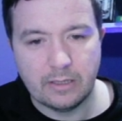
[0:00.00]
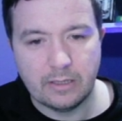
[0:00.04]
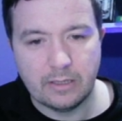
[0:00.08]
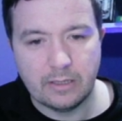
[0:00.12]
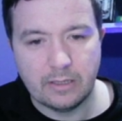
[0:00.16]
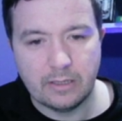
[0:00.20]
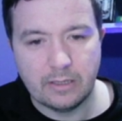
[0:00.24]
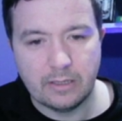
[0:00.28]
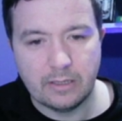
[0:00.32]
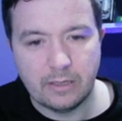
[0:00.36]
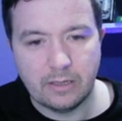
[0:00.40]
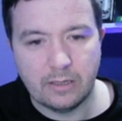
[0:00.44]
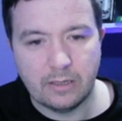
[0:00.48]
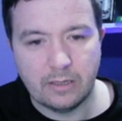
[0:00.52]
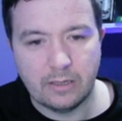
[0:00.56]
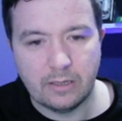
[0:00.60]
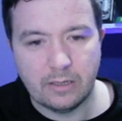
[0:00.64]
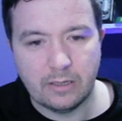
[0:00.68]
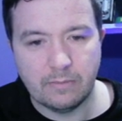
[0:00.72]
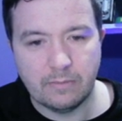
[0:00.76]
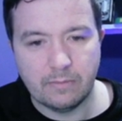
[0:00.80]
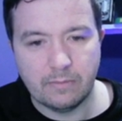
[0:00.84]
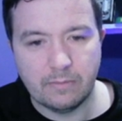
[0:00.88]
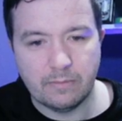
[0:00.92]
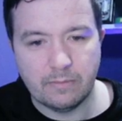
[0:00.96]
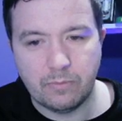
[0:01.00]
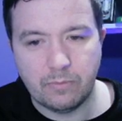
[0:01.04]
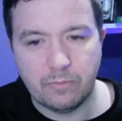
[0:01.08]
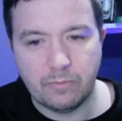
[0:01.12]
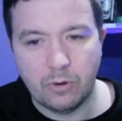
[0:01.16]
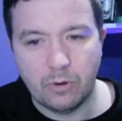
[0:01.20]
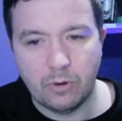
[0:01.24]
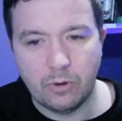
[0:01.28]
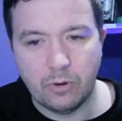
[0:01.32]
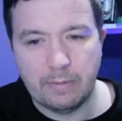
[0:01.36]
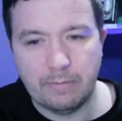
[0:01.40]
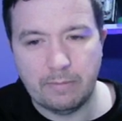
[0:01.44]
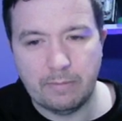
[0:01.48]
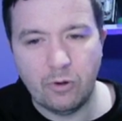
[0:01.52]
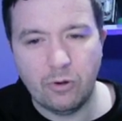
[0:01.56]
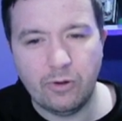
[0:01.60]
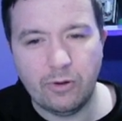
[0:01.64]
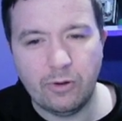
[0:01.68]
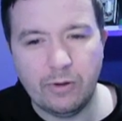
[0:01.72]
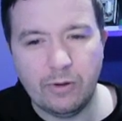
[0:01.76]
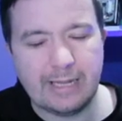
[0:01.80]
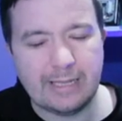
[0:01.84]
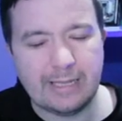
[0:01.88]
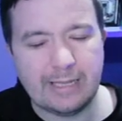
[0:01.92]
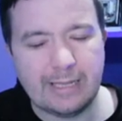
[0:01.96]
um, put a bit more in
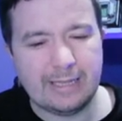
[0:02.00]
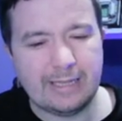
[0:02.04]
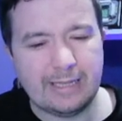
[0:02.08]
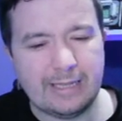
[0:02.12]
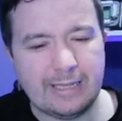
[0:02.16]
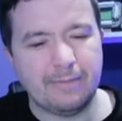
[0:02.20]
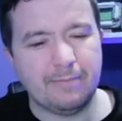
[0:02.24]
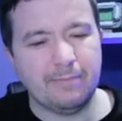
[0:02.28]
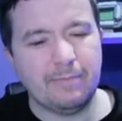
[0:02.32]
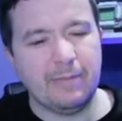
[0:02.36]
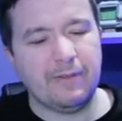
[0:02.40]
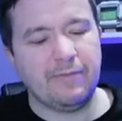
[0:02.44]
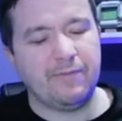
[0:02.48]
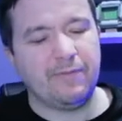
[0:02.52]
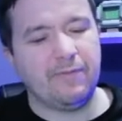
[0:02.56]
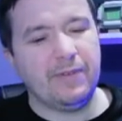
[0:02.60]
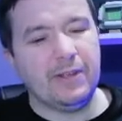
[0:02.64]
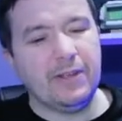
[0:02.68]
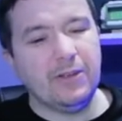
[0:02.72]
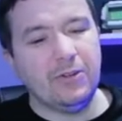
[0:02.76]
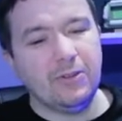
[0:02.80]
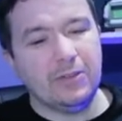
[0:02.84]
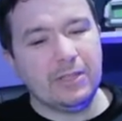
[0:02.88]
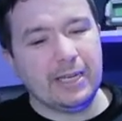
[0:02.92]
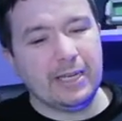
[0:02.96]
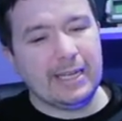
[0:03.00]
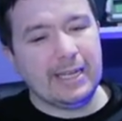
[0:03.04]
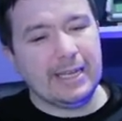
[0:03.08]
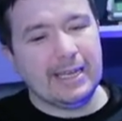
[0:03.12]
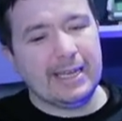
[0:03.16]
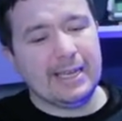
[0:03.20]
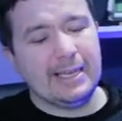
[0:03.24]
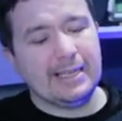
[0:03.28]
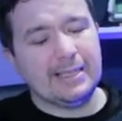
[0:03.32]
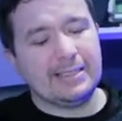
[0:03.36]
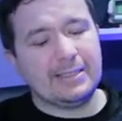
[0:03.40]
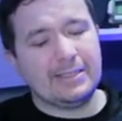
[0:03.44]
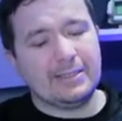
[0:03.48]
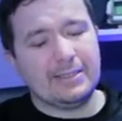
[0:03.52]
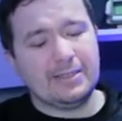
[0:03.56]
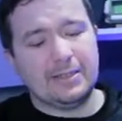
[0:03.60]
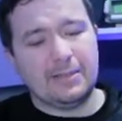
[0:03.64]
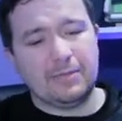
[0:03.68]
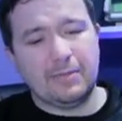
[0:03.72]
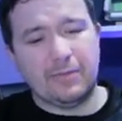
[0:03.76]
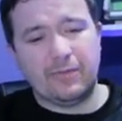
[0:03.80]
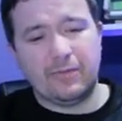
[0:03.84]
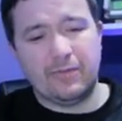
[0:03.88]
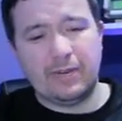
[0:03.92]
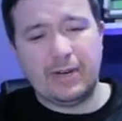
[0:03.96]
that midfield than it is. And I'm
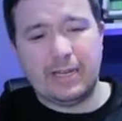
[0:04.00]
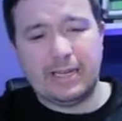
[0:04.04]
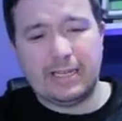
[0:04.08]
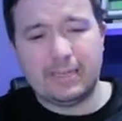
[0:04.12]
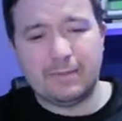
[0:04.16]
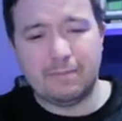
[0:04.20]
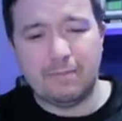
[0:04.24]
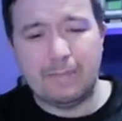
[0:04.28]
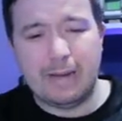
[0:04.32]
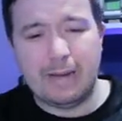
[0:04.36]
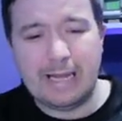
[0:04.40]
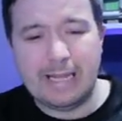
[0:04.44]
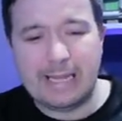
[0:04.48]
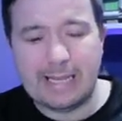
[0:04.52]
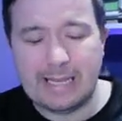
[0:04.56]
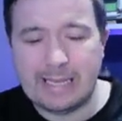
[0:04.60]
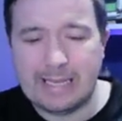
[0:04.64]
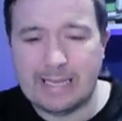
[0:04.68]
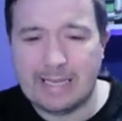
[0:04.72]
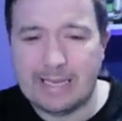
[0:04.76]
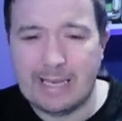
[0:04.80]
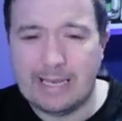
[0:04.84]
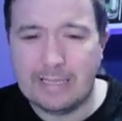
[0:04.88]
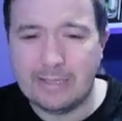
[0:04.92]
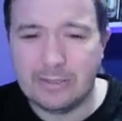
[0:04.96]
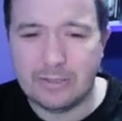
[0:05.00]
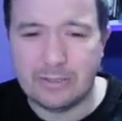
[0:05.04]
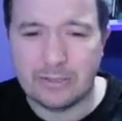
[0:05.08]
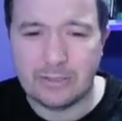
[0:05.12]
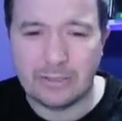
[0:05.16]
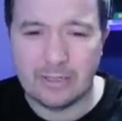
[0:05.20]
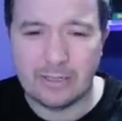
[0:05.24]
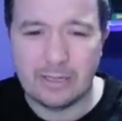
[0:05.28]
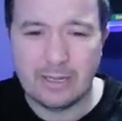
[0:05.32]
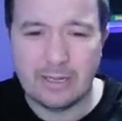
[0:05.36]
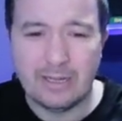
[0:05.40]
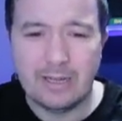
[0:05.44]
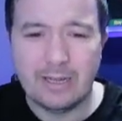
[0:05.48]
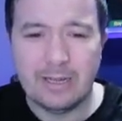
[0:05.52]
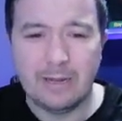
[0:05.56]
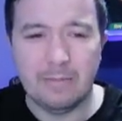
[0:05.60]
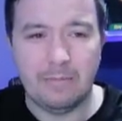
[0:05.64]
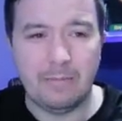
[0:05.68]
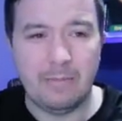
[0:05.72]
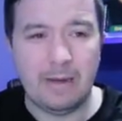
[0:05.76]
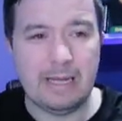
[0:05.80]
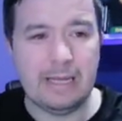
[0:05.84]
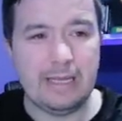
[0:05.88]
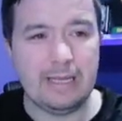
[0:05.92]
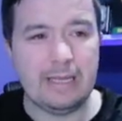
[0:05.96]
afraid it's Mike Jensen.
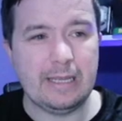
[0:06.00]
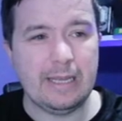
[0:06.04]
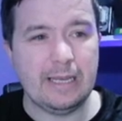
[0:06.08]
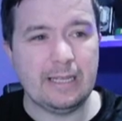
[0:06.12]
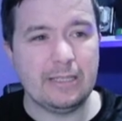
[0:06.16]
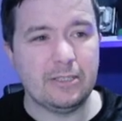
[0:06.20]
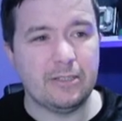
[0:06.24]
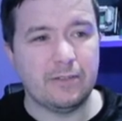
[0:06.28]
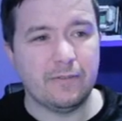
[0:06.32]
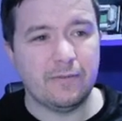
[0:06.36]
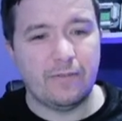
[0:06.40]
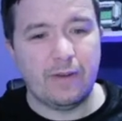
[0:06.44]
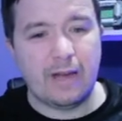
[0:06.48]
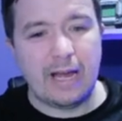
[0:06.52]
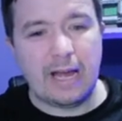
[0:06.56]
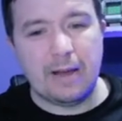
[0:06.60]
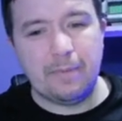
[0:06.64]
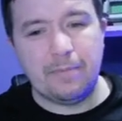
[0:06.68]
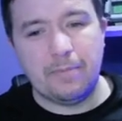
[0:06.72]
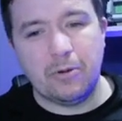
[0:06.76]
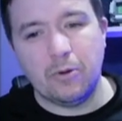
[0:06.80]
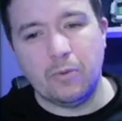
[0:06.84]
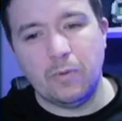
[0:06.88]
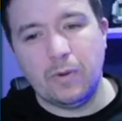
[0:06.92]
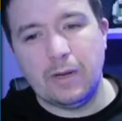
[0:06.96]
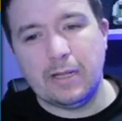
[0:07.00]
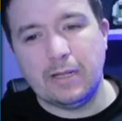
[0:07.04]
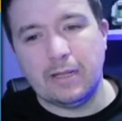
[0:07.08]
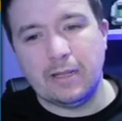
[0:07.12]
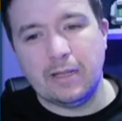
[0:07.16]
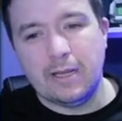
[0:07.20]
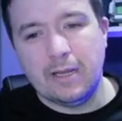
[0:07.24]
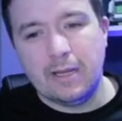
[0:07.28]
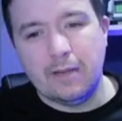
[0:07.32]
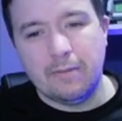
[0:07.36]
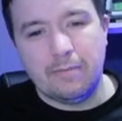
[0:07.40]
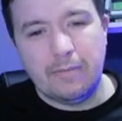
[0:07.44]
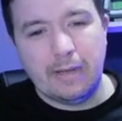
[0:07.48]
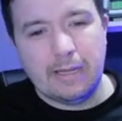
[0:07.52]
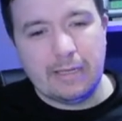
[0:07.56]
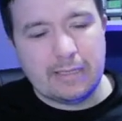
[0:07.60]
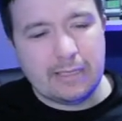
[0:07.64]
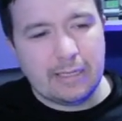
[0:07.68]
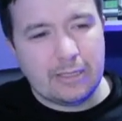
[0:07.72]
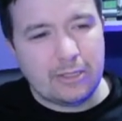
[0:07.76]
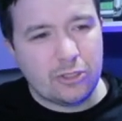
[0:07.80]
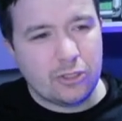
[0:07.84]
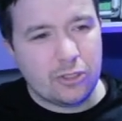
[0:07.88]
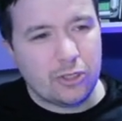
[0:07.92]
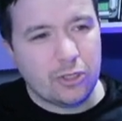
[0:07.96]
Mike Jensen for Apoel makes
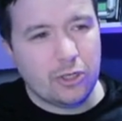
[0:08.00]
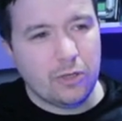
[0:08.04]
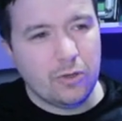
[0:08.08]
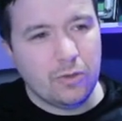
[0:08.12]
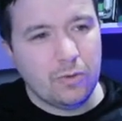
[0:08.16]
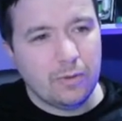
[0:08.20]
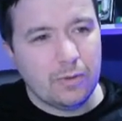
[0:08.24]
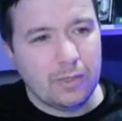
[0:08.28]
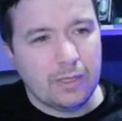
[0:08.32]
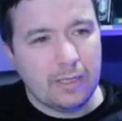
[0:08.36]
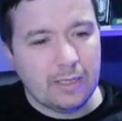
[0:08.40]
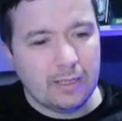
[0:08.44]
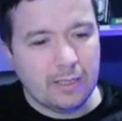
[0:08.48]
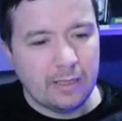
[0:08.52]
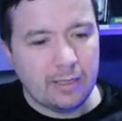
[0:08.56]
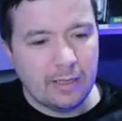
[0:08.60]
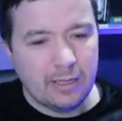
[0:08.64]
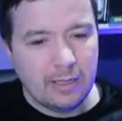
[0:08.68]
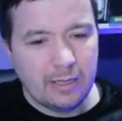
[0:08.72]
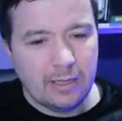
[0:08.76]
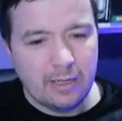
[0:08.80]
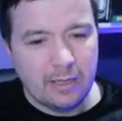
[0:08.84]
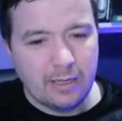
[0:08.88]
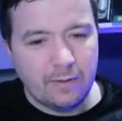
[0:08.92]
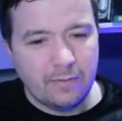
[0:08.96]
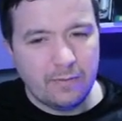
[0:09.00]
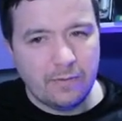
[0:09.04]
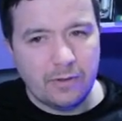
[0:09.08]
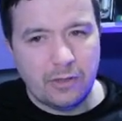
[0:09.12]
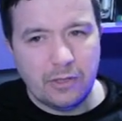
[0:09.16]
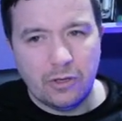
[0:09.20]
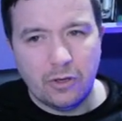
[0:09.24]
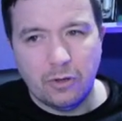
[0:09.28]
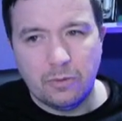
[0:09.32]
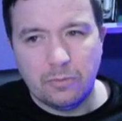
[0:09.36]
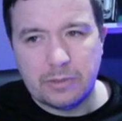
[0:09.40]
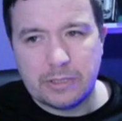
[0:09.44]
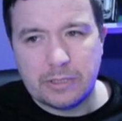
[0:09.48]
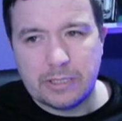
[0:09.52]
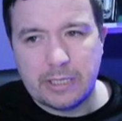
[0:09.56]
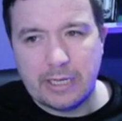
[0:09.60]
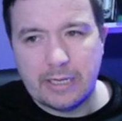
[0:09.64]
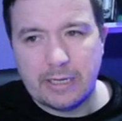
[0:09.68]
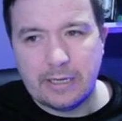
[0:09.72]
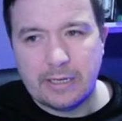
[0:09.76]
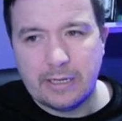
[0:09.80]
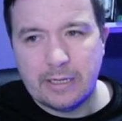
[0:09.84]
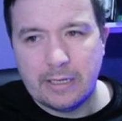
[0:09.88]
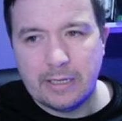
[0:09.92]
it two 0 for the home side.